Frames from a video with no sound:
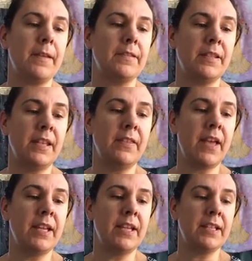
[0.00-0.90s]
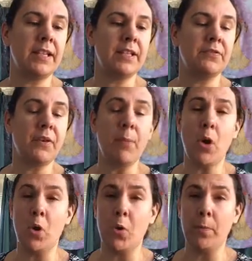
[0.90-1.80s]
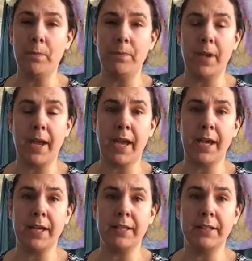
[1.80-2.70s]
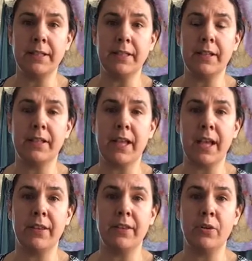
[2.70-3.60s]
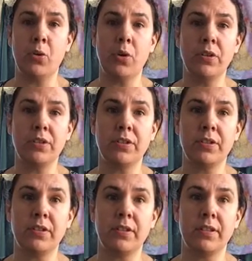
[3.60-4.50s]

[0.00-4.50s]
seeing that it is from home and the classes